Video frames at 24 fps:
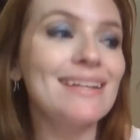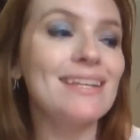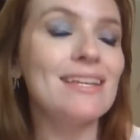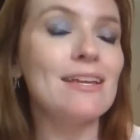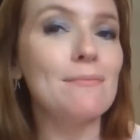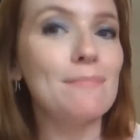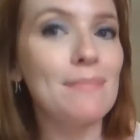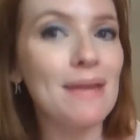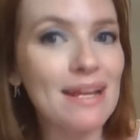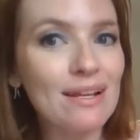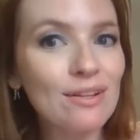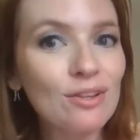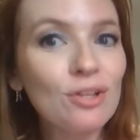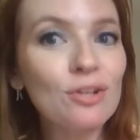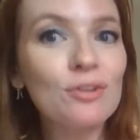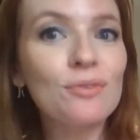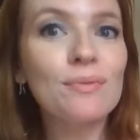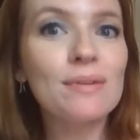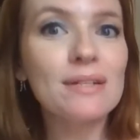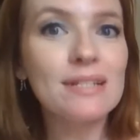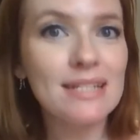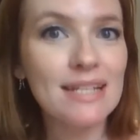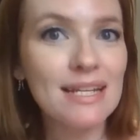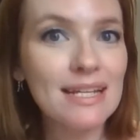You may
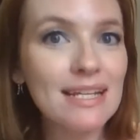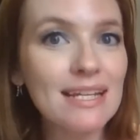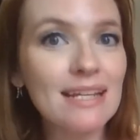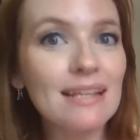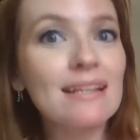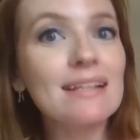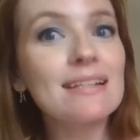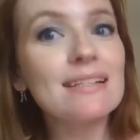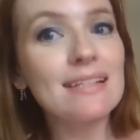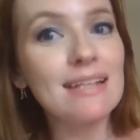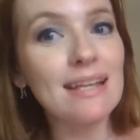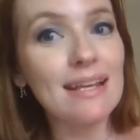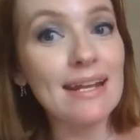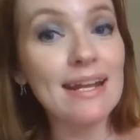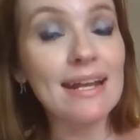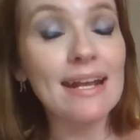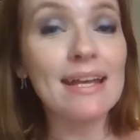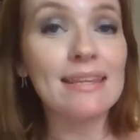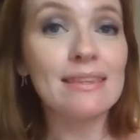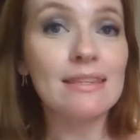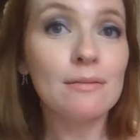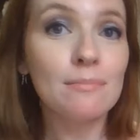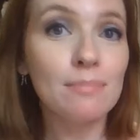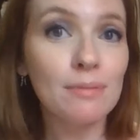look ridiculous
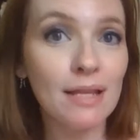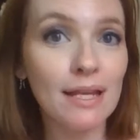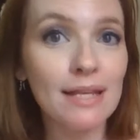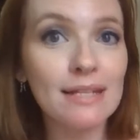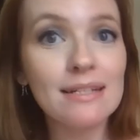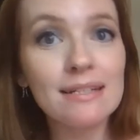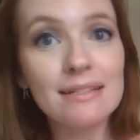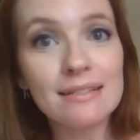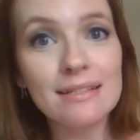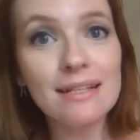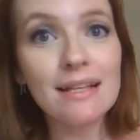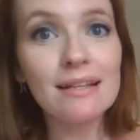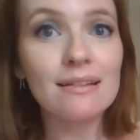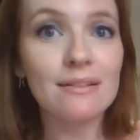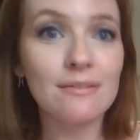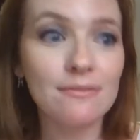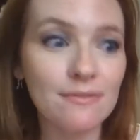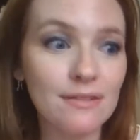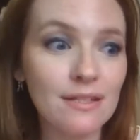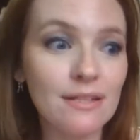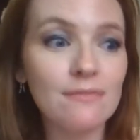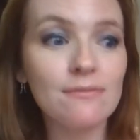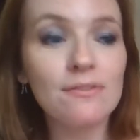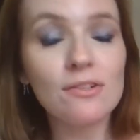getting on the plane in Tel
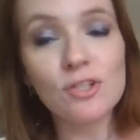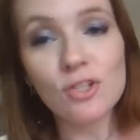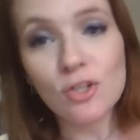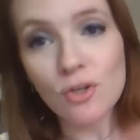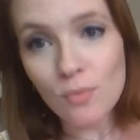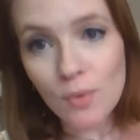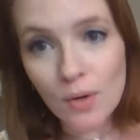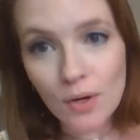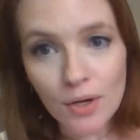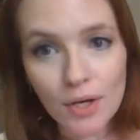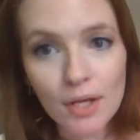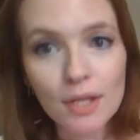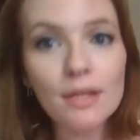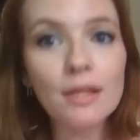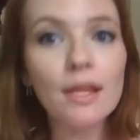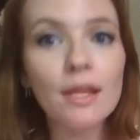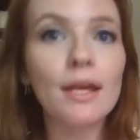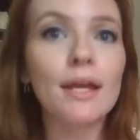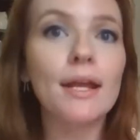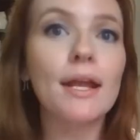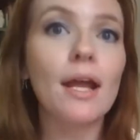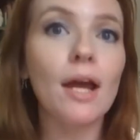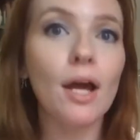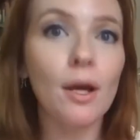Aviv and you're wearing
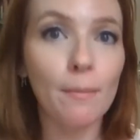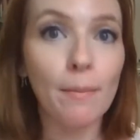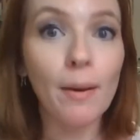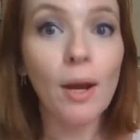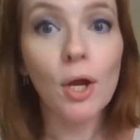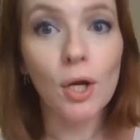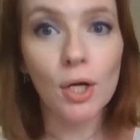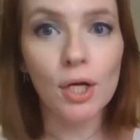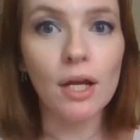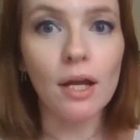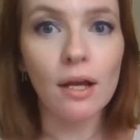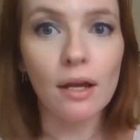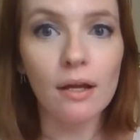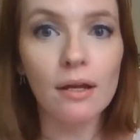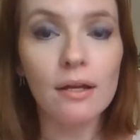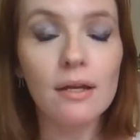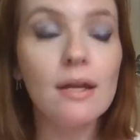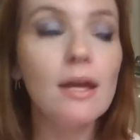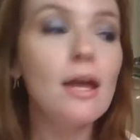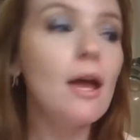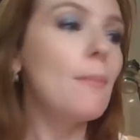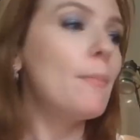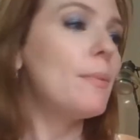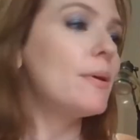like a parka,
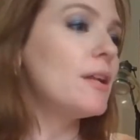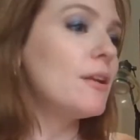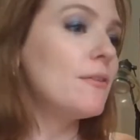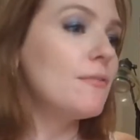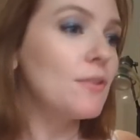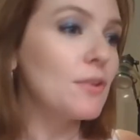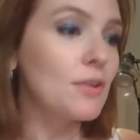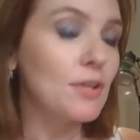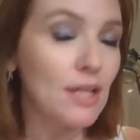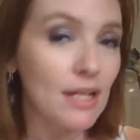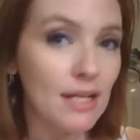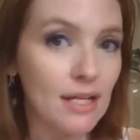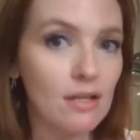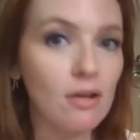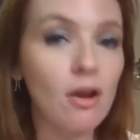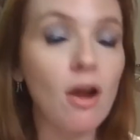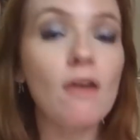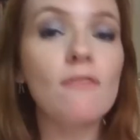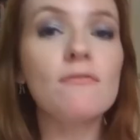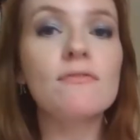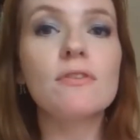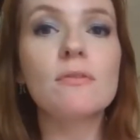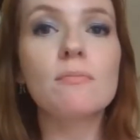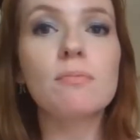but if you're getting
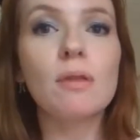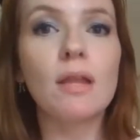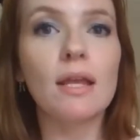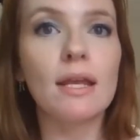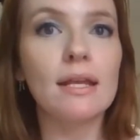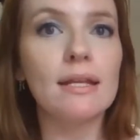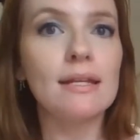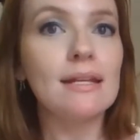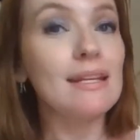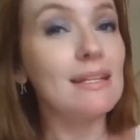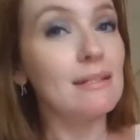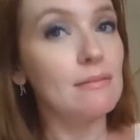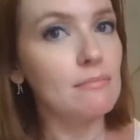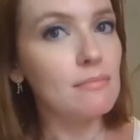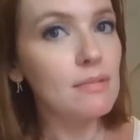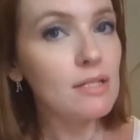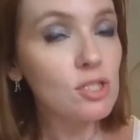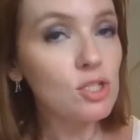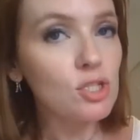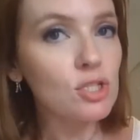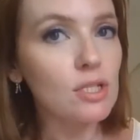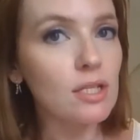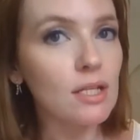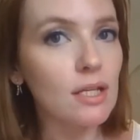off the plane in
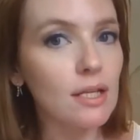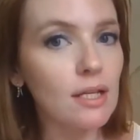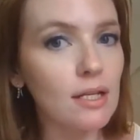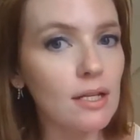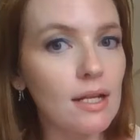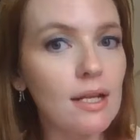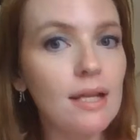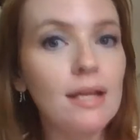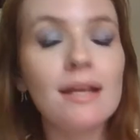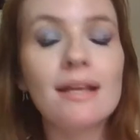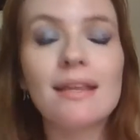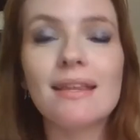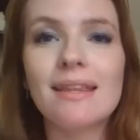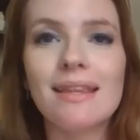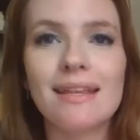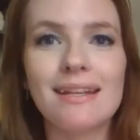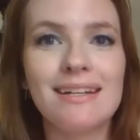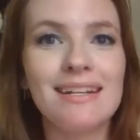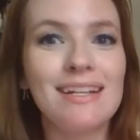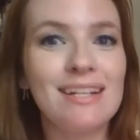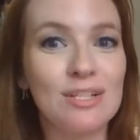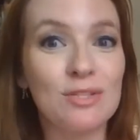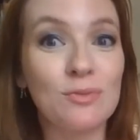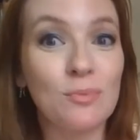Michigan,
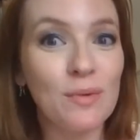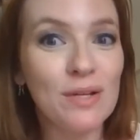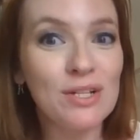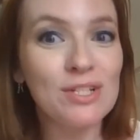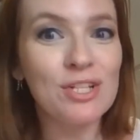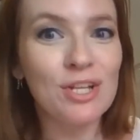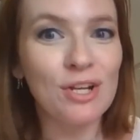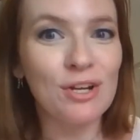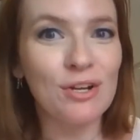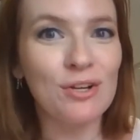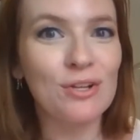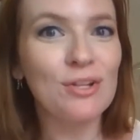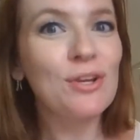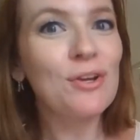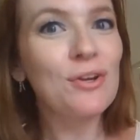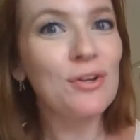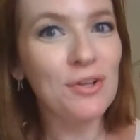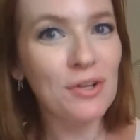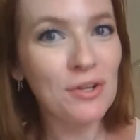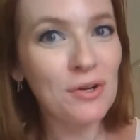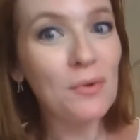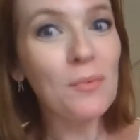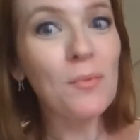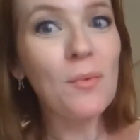then it's winter, you're
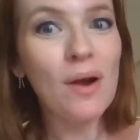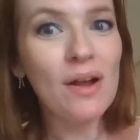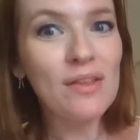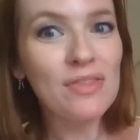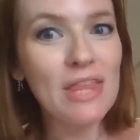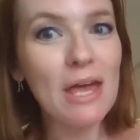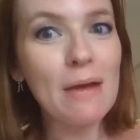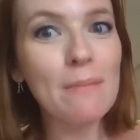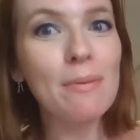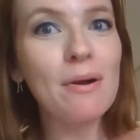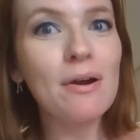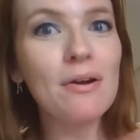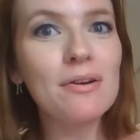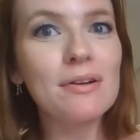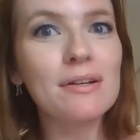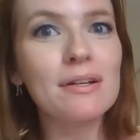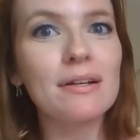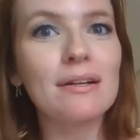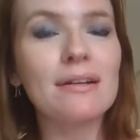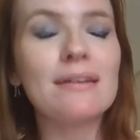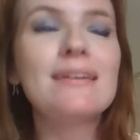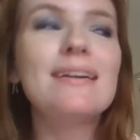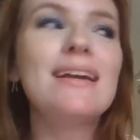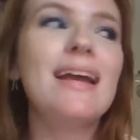going to want that
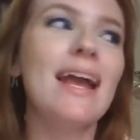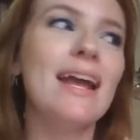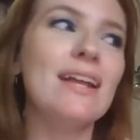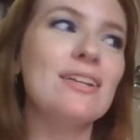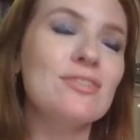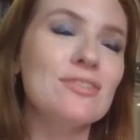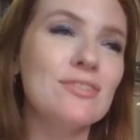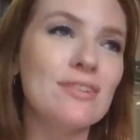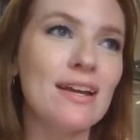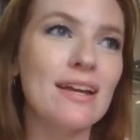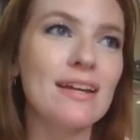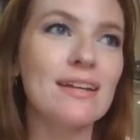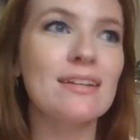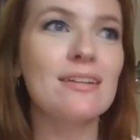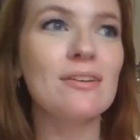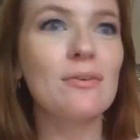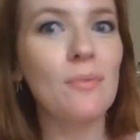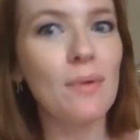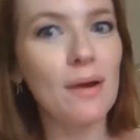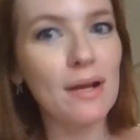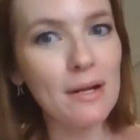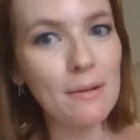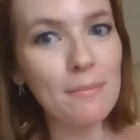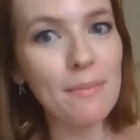parka, and you're not going
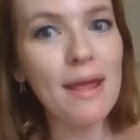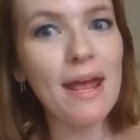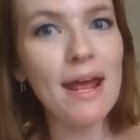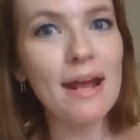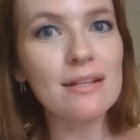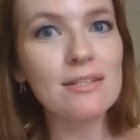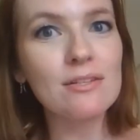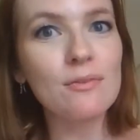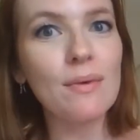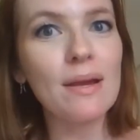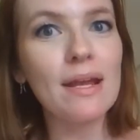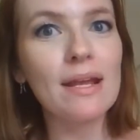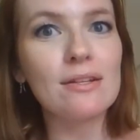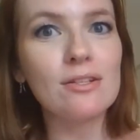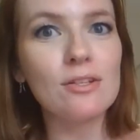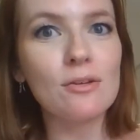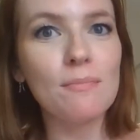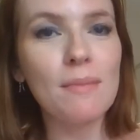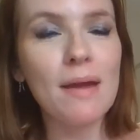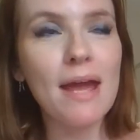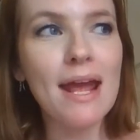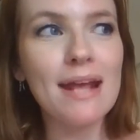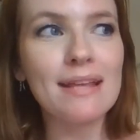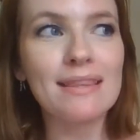to want it packed away in
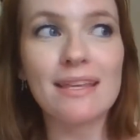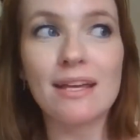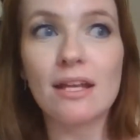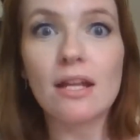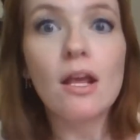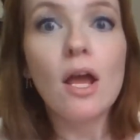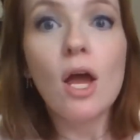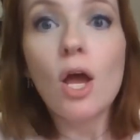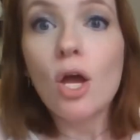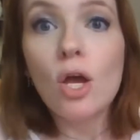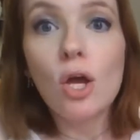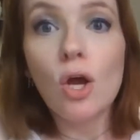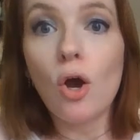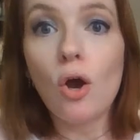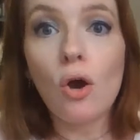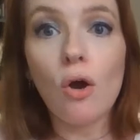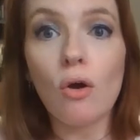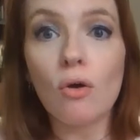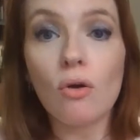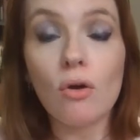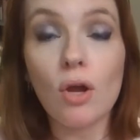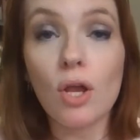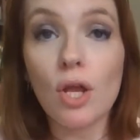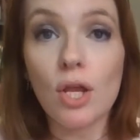your bag that
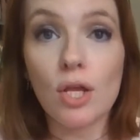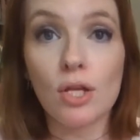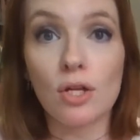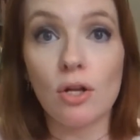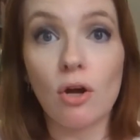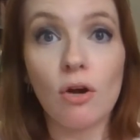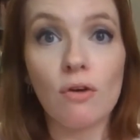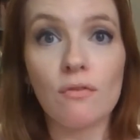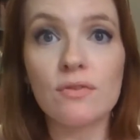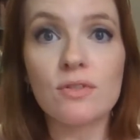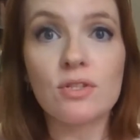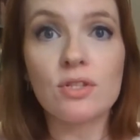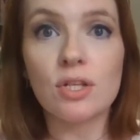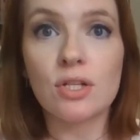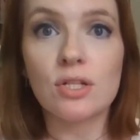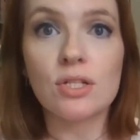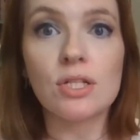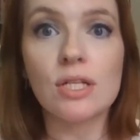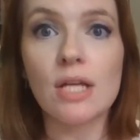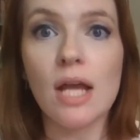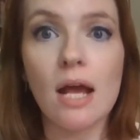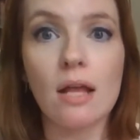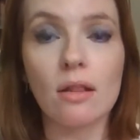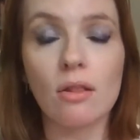it all of a
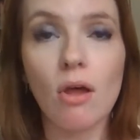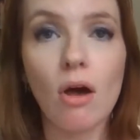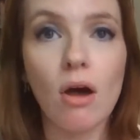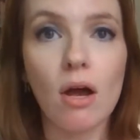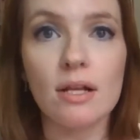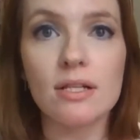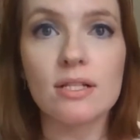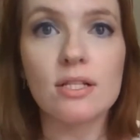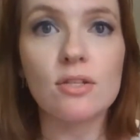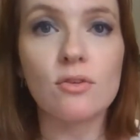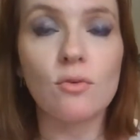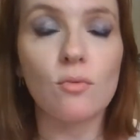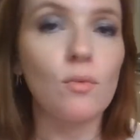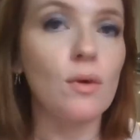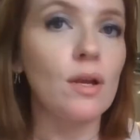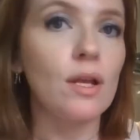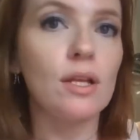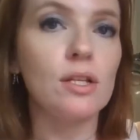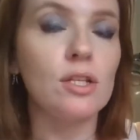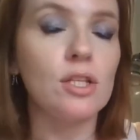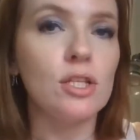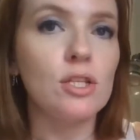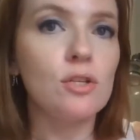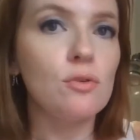sudden got lost
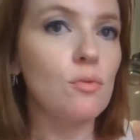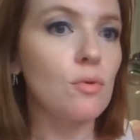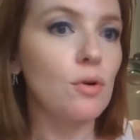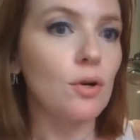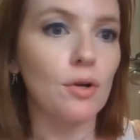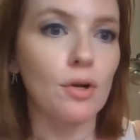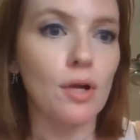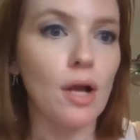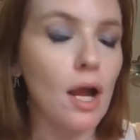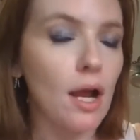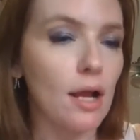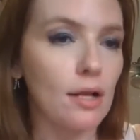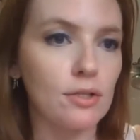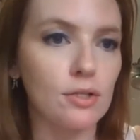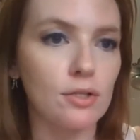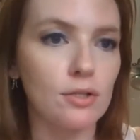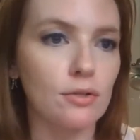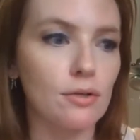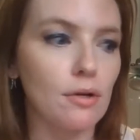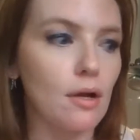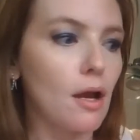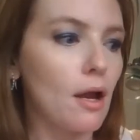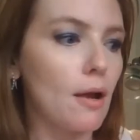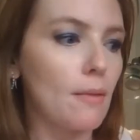when you were on
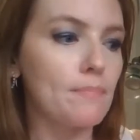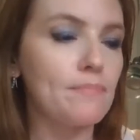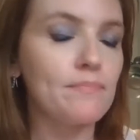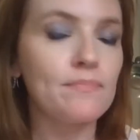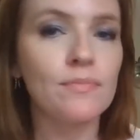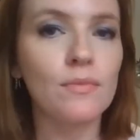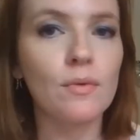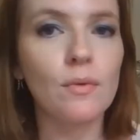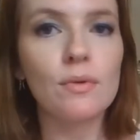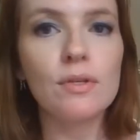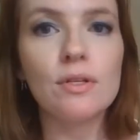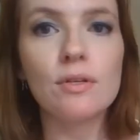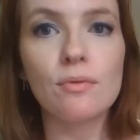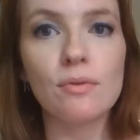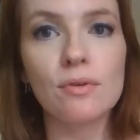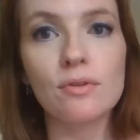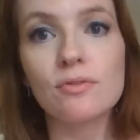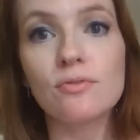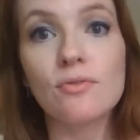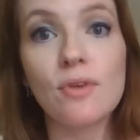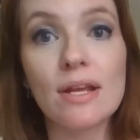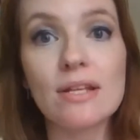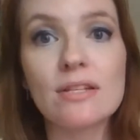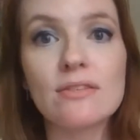your when you
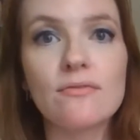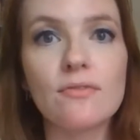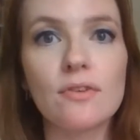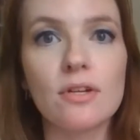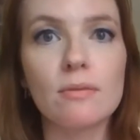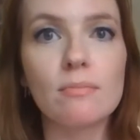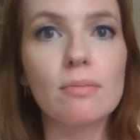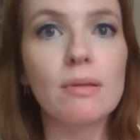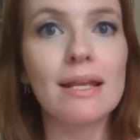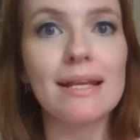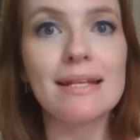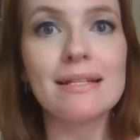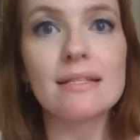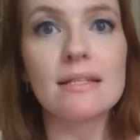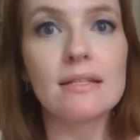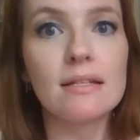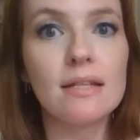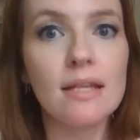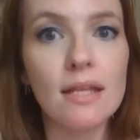were transferring planes